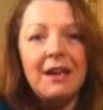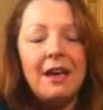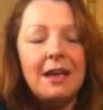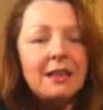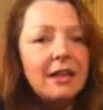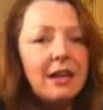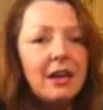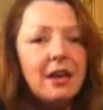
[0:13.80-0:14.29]

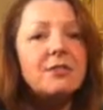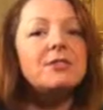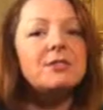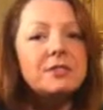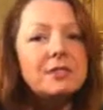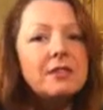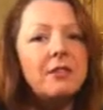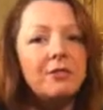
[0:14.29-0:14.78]
And they are
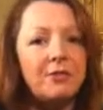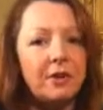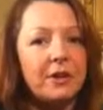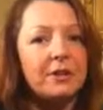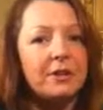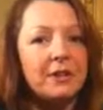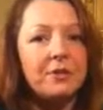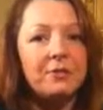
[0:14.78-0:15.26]
still
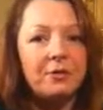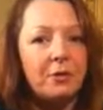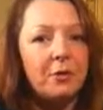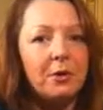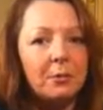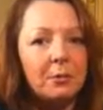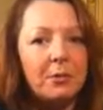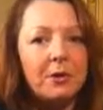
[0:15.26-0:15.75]
fairly
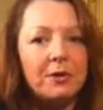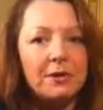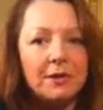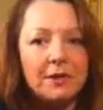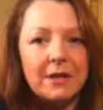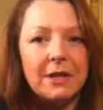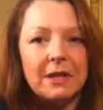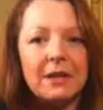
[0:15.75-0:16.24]

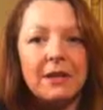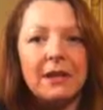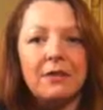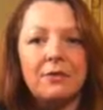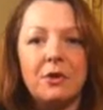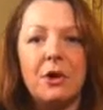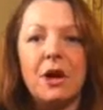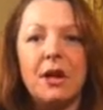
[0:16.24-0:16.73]
affordable. They
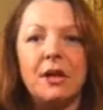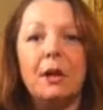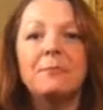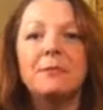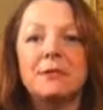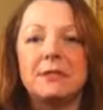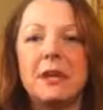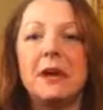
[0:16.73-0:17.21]
have gone
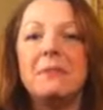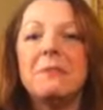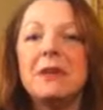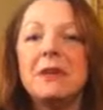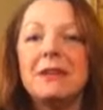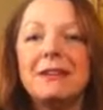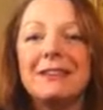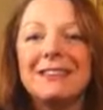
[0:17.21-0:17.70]
up
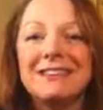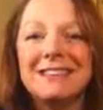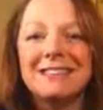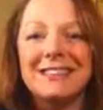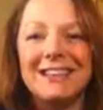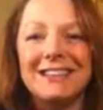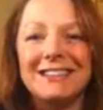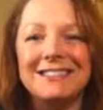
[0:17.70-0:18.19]
some
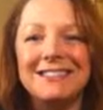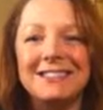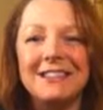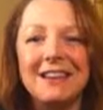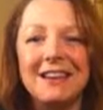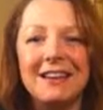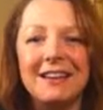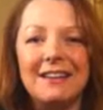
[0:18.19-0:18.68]

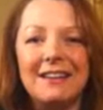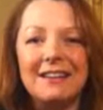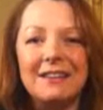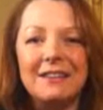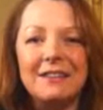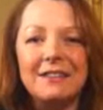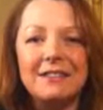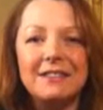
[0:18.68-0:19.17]
since
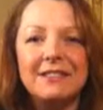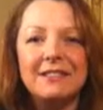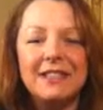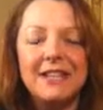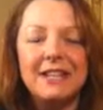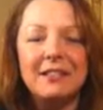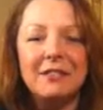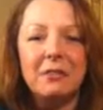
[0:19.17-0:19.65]

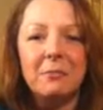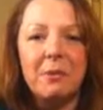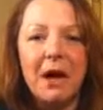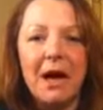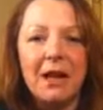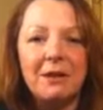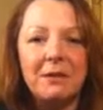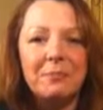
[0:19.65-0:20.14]
they hit the
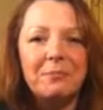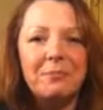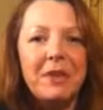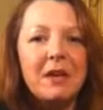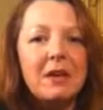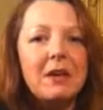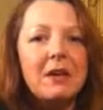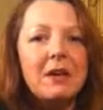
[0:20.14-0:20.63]
bottom,
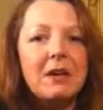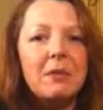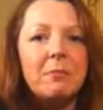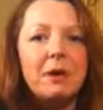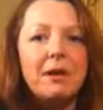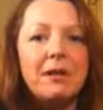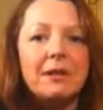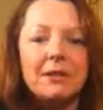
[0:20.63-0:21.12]

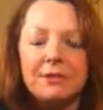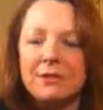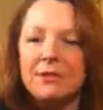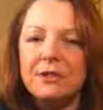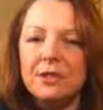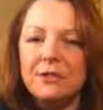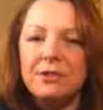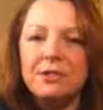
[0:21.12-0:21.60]
but
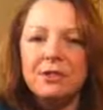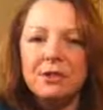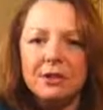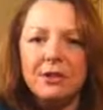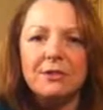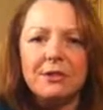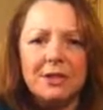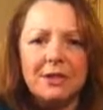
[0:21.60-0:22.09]
they're
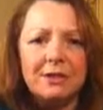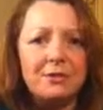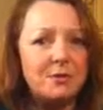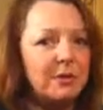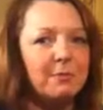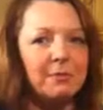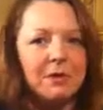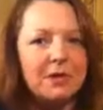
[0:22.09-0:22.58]
still
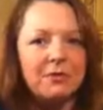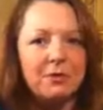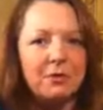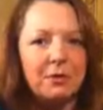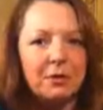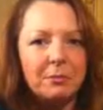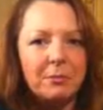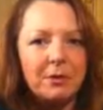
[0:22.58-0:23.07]
extremely
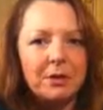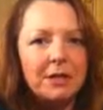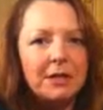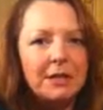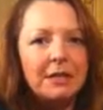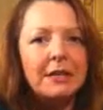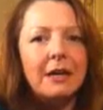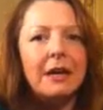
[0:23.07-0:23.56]
affordable.
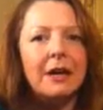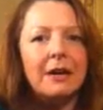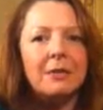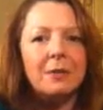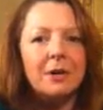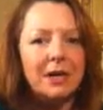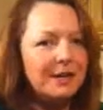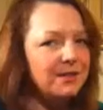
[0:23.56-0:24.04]

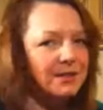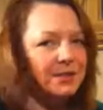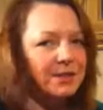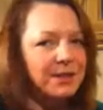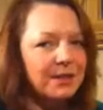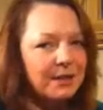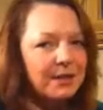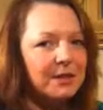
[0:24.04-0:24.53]
When I
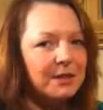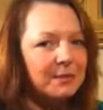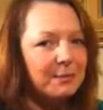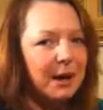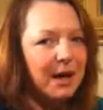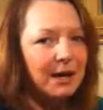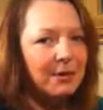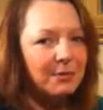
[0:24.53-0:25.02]
started
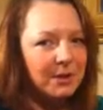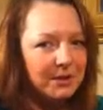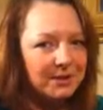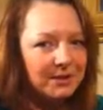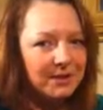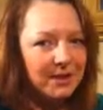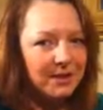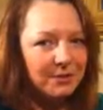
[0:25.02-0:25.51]
my real
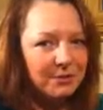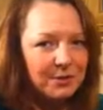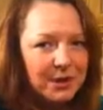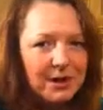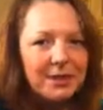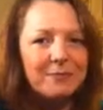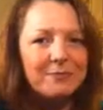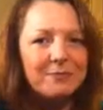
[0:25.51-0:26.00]
estate
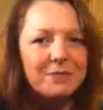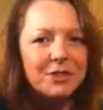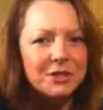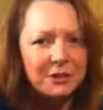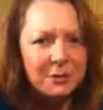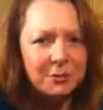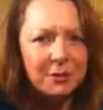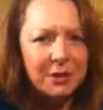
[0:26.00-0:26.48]
career,
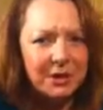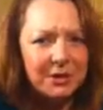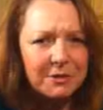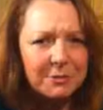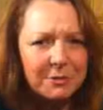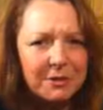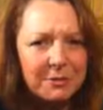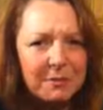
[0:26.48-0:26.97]
just to put it
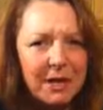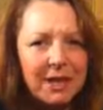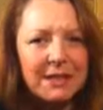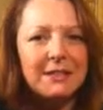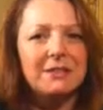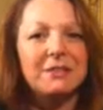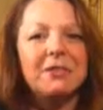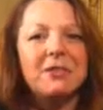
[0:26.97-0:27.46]
into
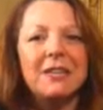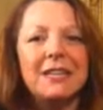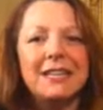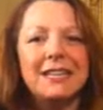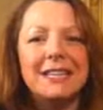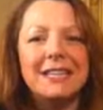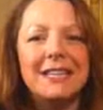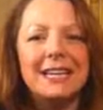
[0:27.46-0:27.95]
perspective,
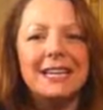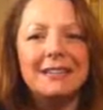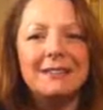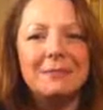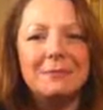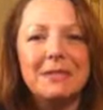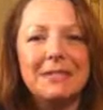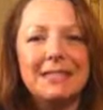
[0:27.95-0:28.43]
in the
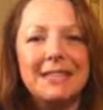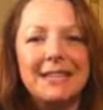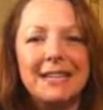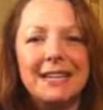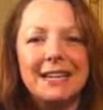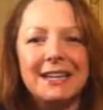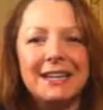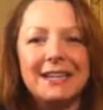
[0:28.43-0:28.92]
mid to
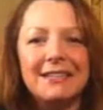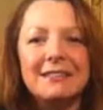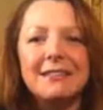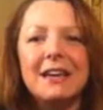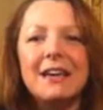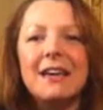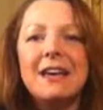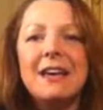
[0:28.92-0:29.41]
late 80s,